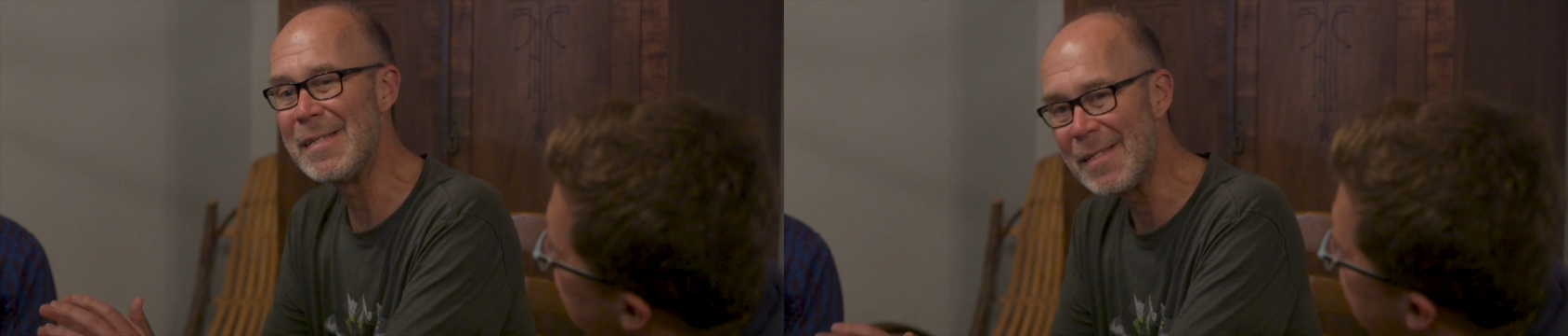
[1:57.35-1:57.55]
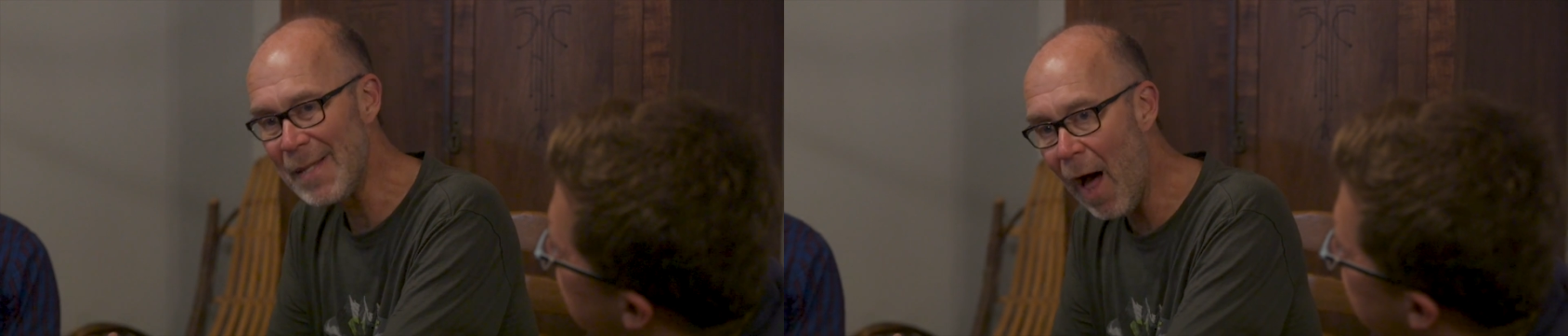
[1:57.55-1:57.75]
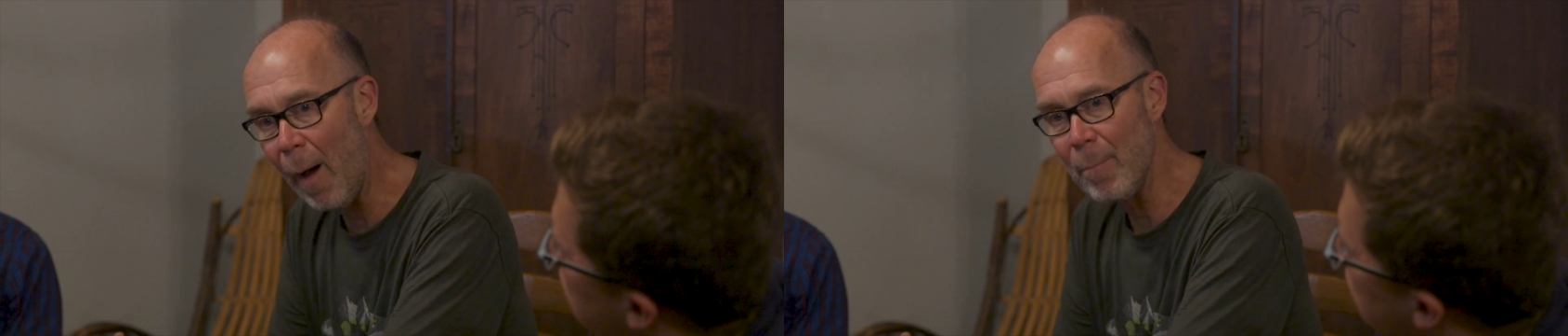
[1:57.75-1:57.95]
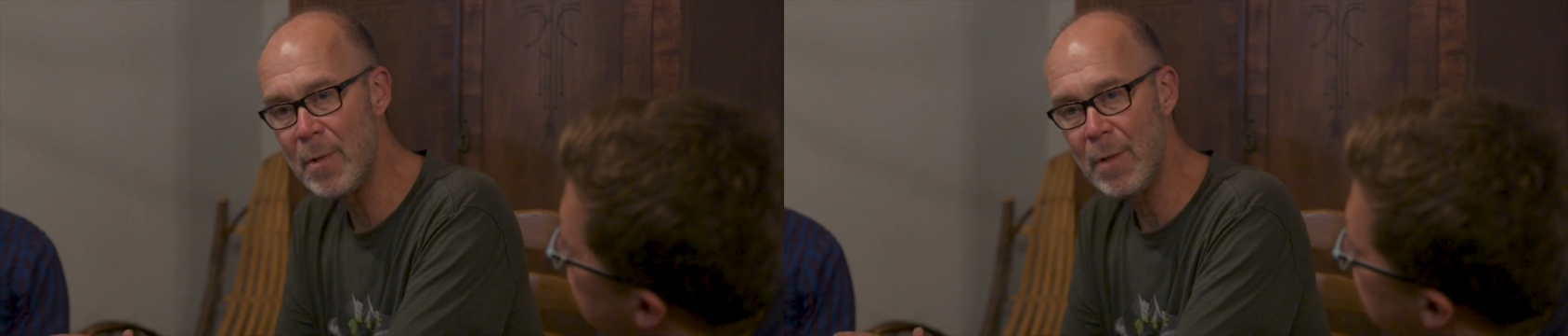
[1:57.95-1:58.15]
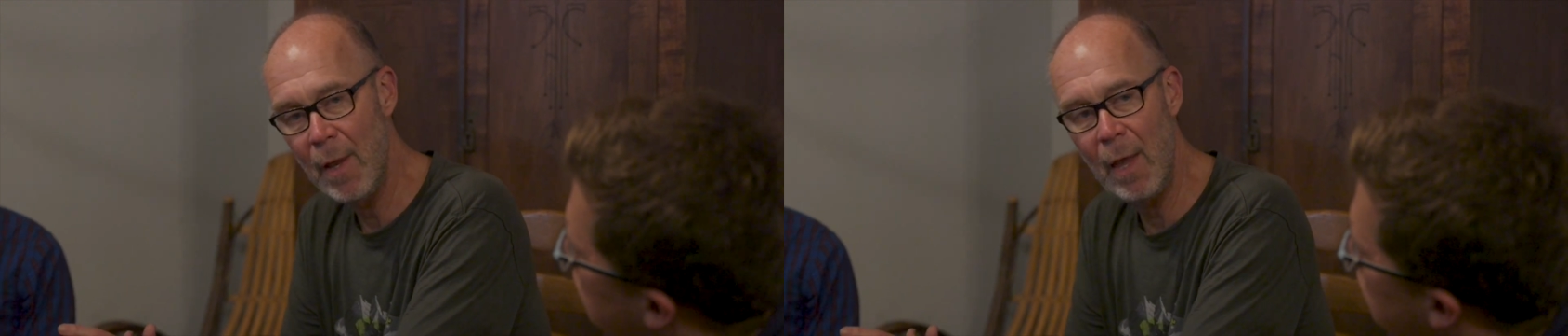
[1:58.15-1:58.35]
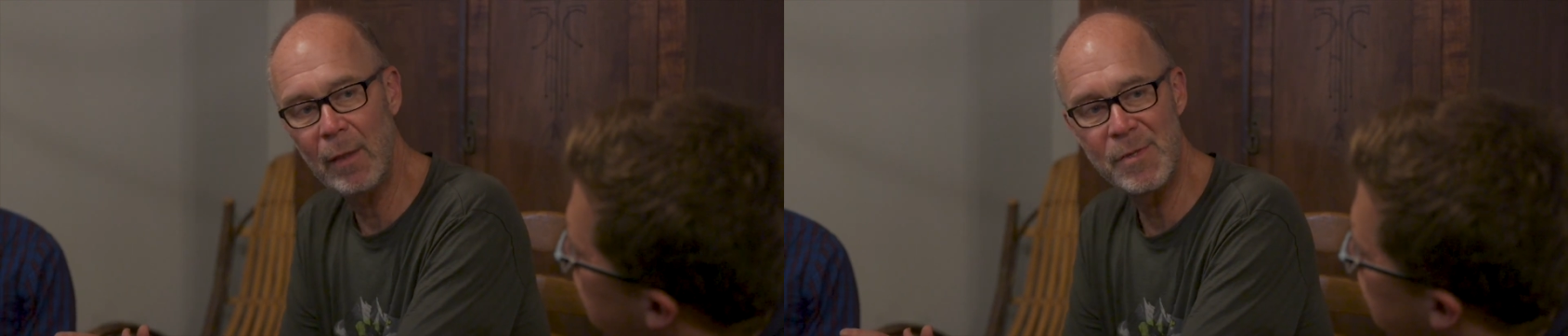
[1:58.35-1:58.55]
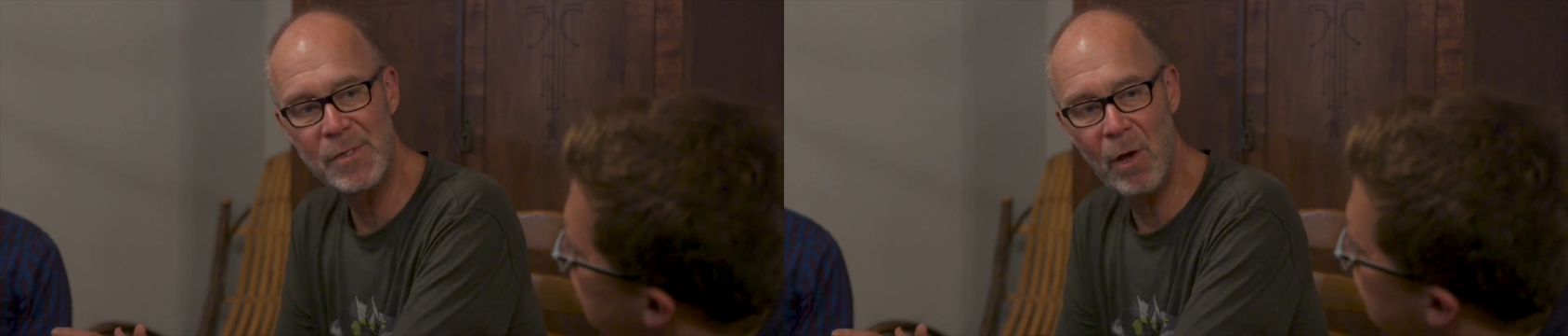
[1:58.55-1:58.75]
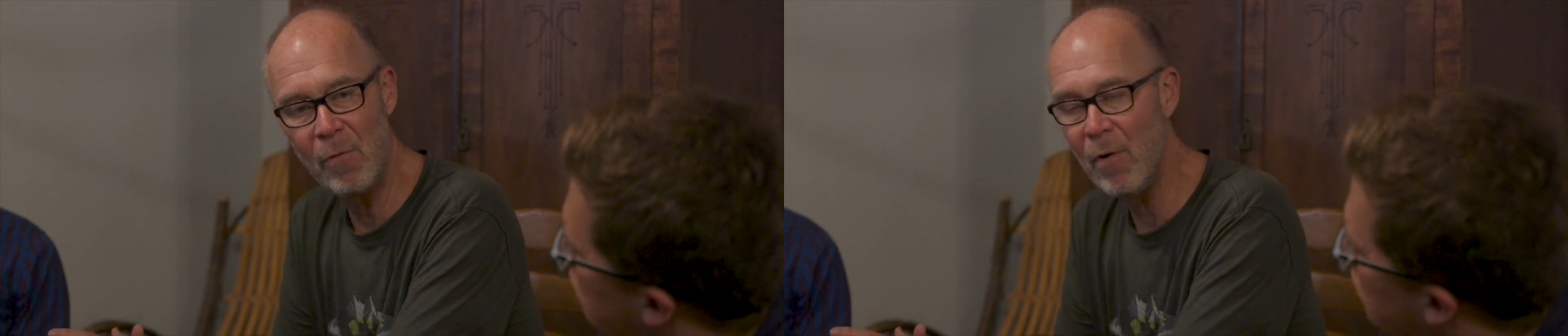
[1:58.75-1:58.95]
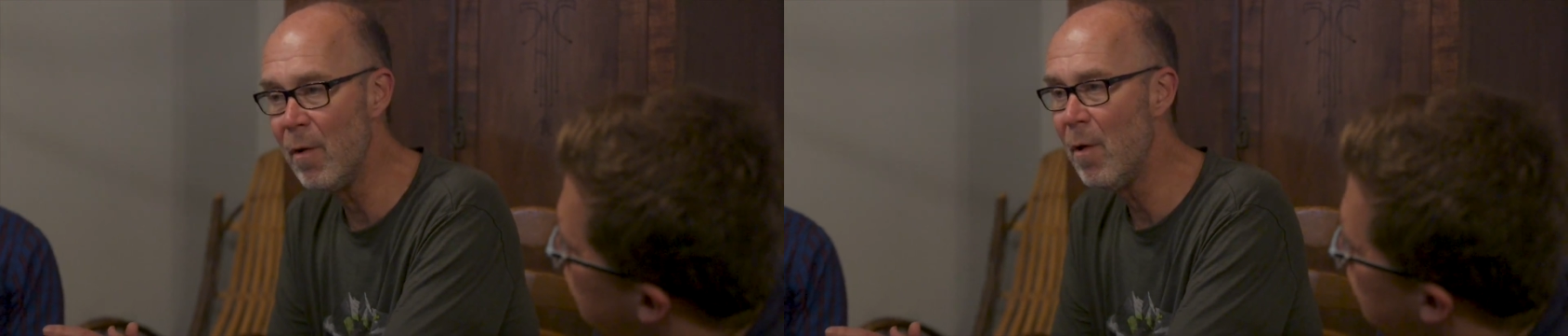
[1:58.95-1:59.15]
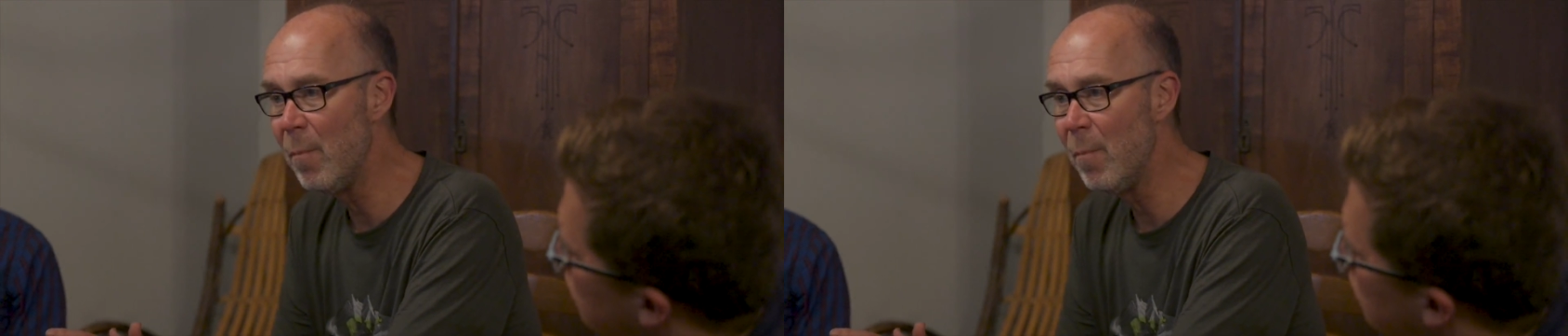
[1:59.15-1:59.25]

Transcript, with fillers: stopped at La Selva